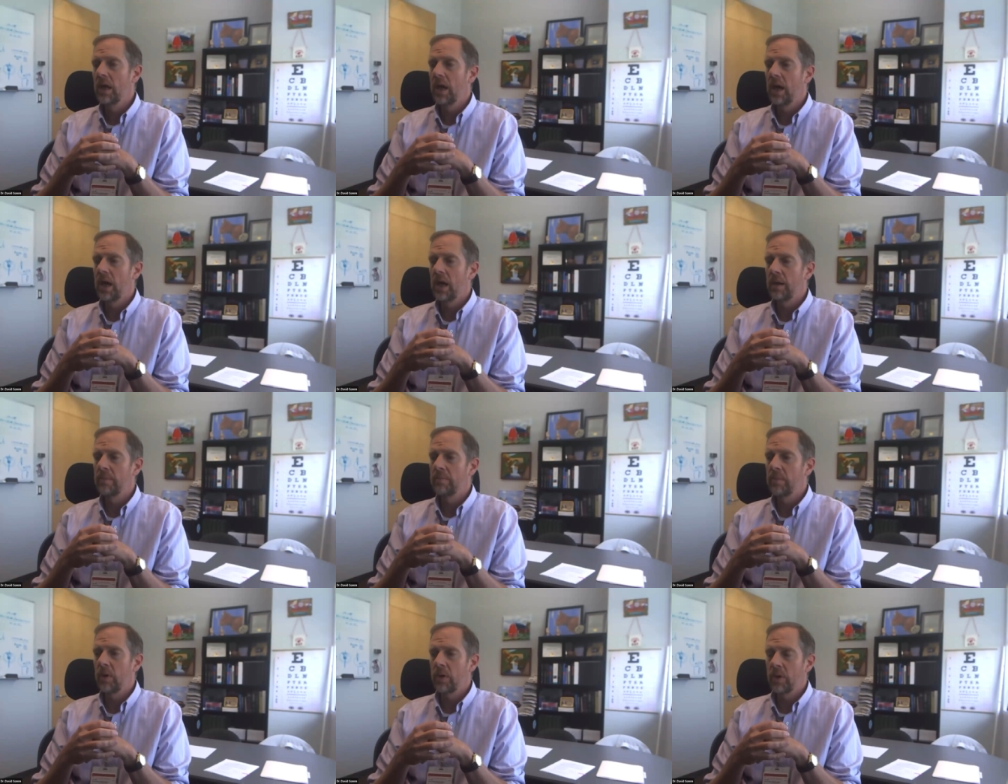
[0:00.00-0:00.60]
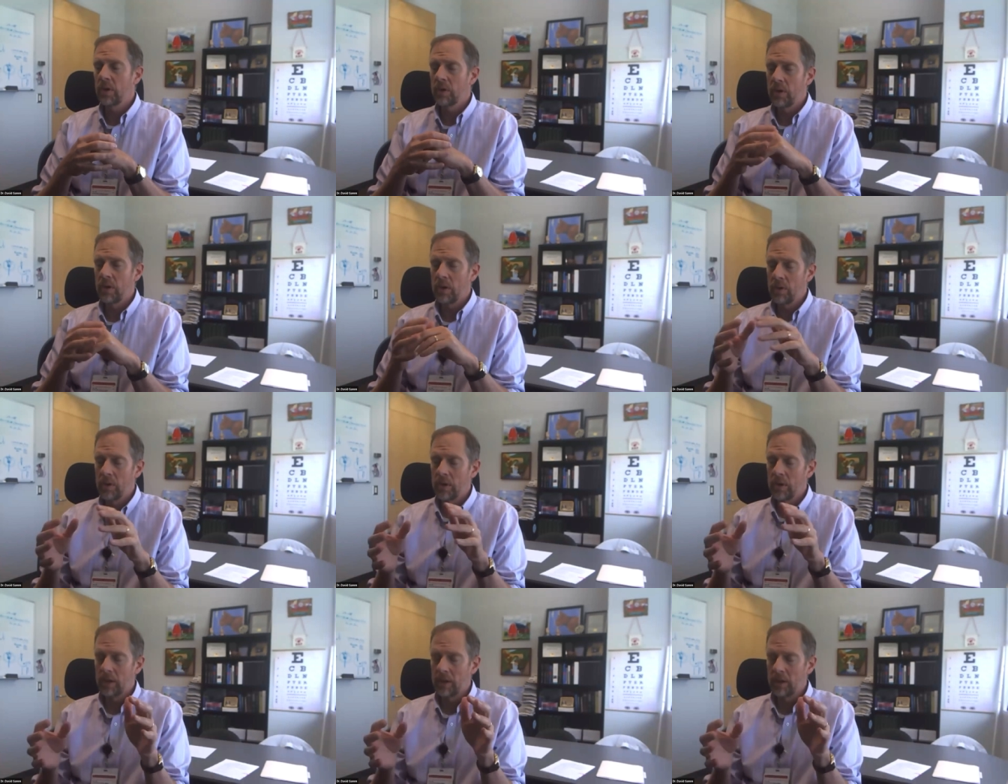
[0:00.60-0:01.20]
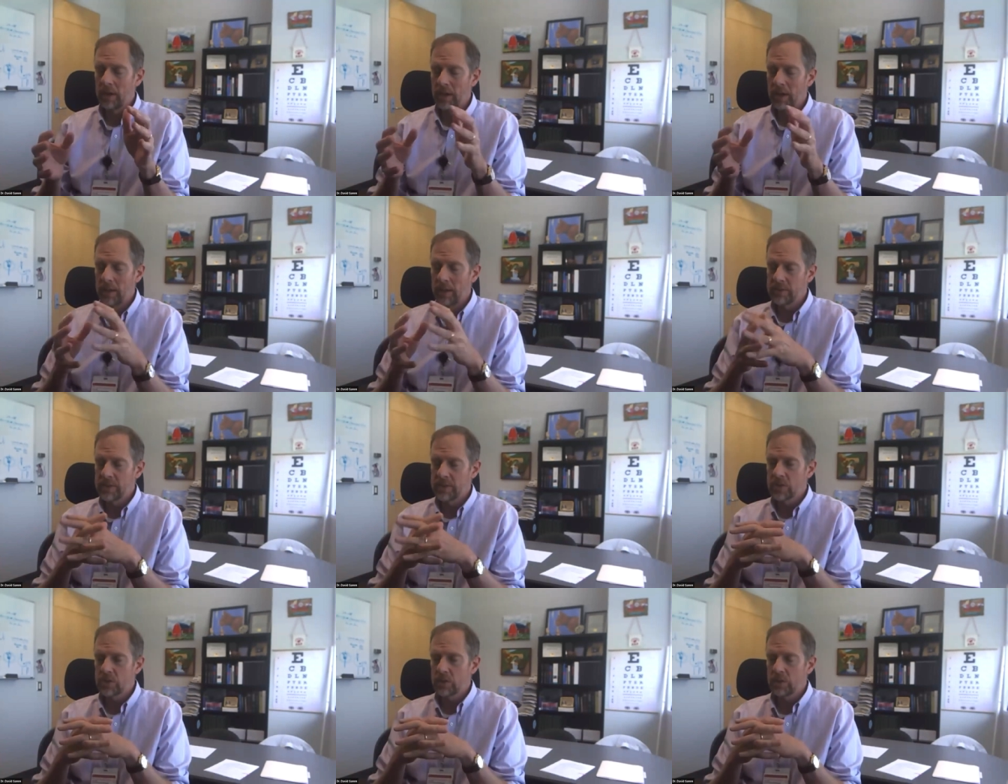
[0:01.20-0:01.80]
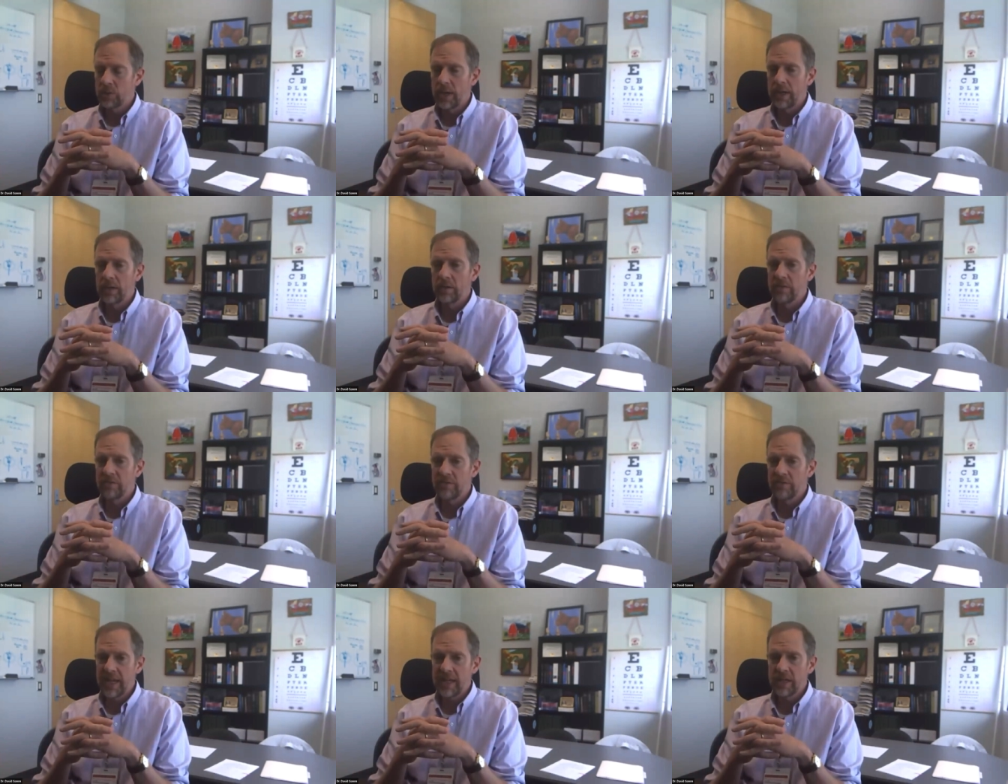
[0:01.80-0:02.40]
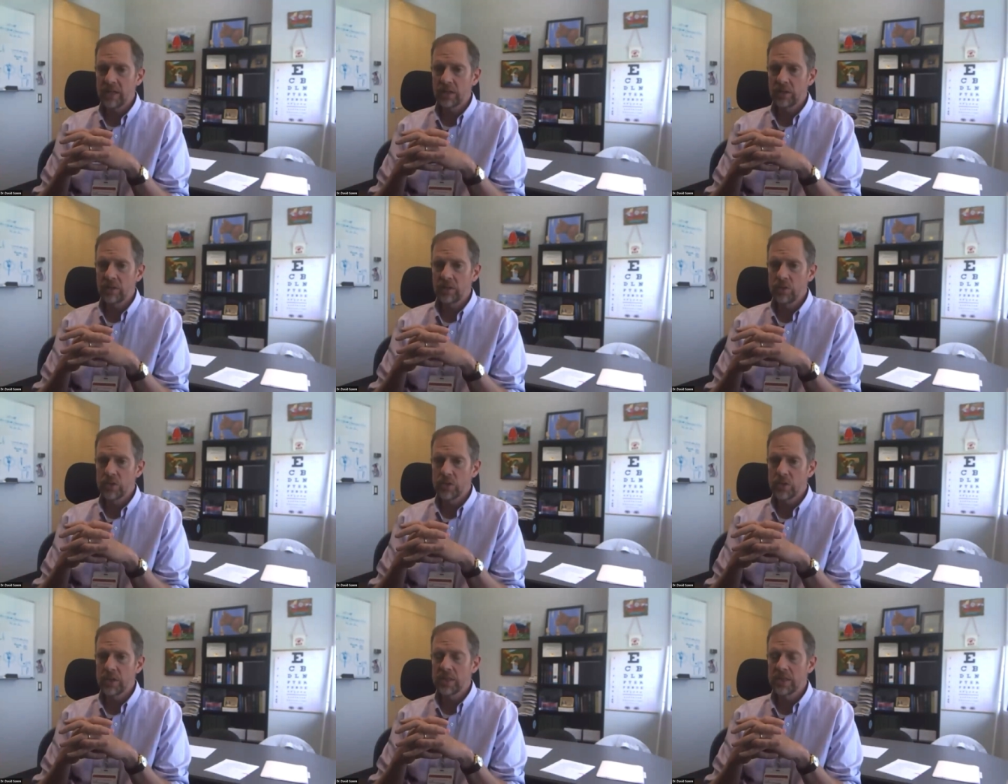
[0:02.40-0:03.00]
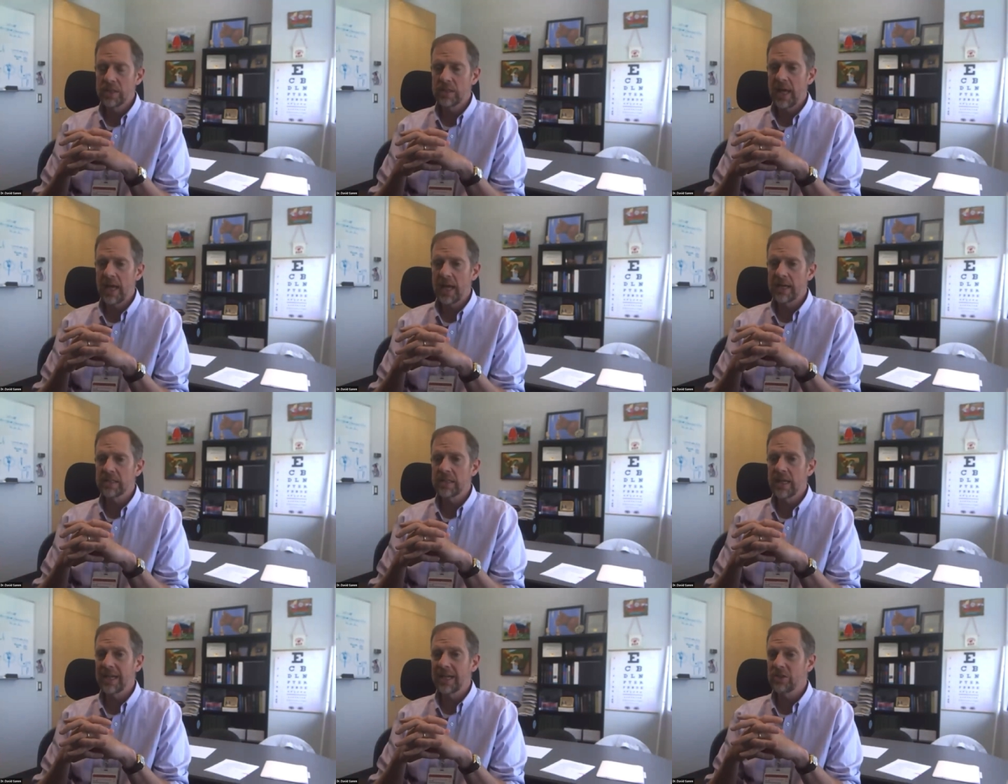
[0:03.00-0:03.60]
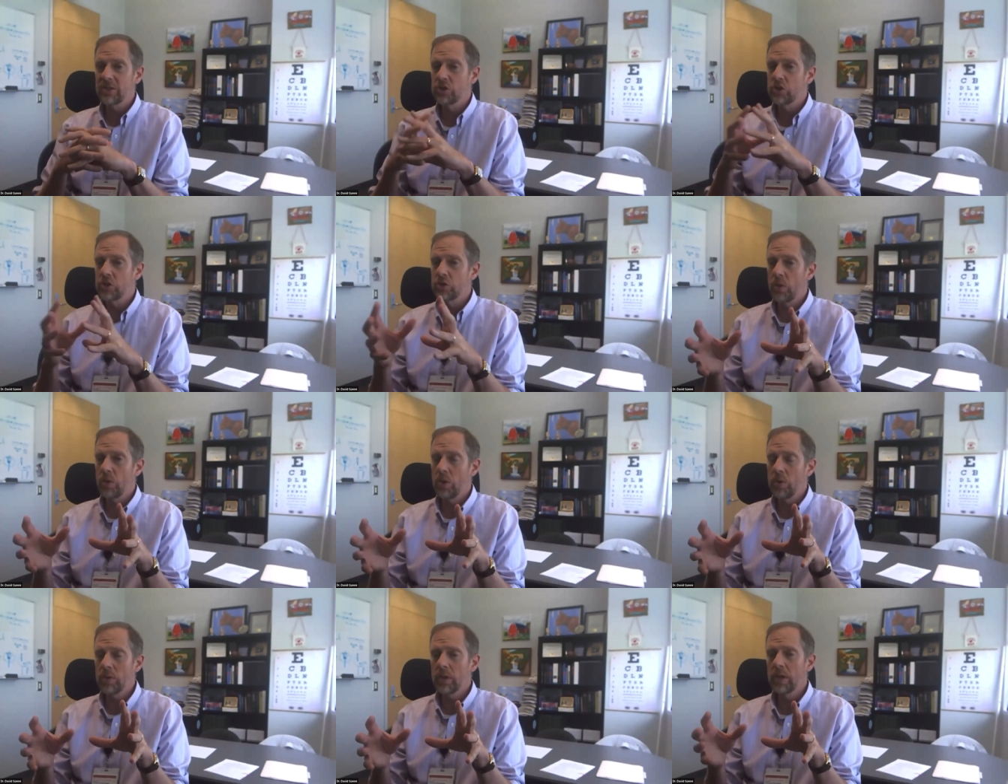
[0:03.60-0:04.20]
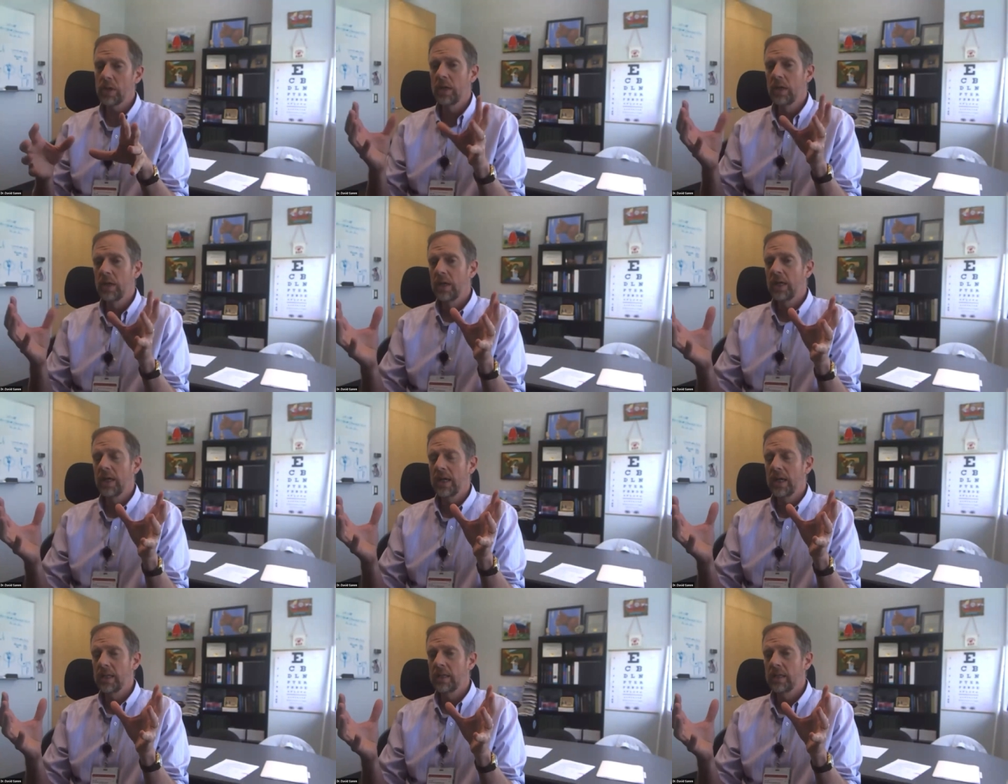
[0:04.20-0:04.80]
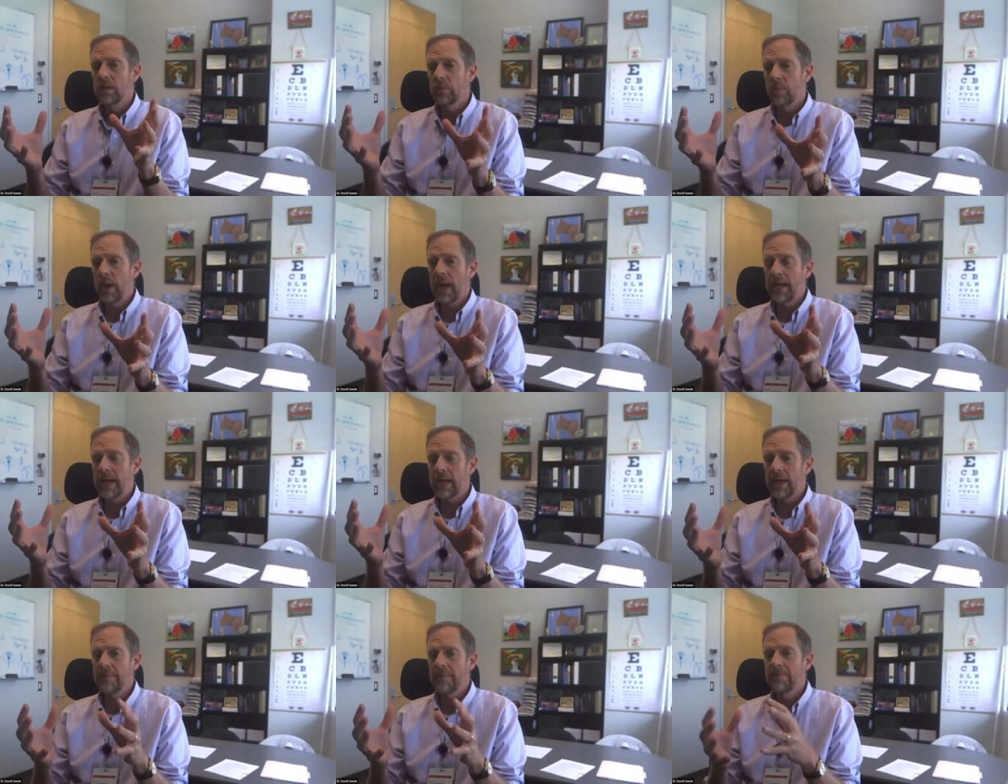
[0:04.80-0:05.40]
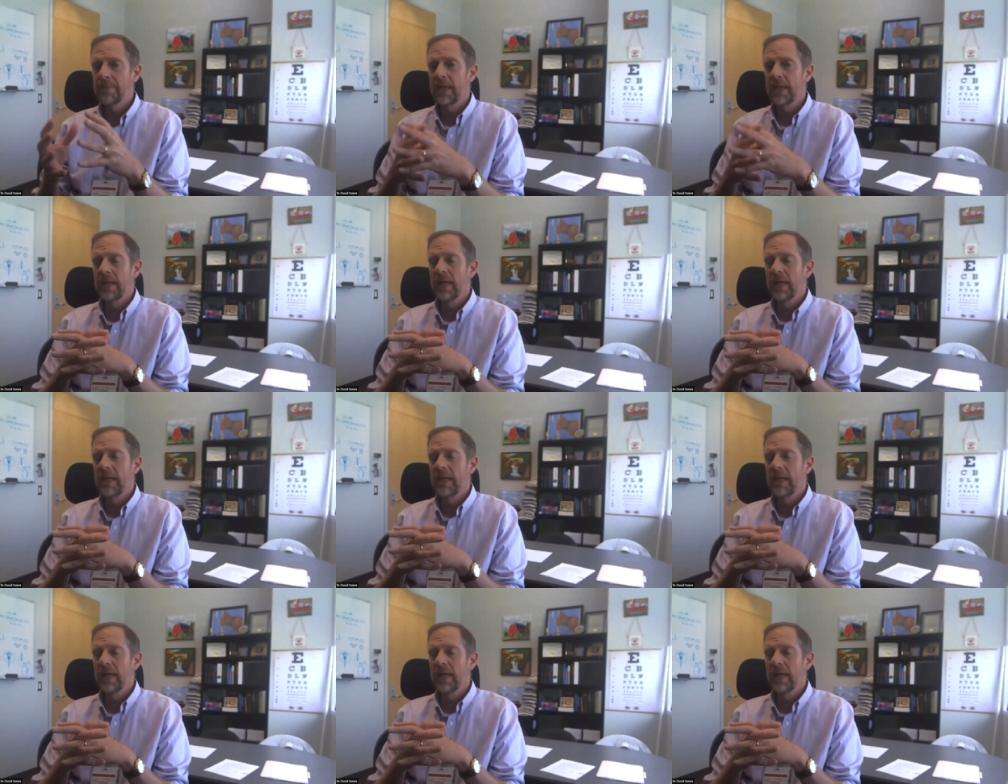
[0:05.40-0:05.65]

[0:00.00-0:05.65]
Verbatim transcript: um, or, or uh, central retinal vein occlusions. That's like a stroke in the retina.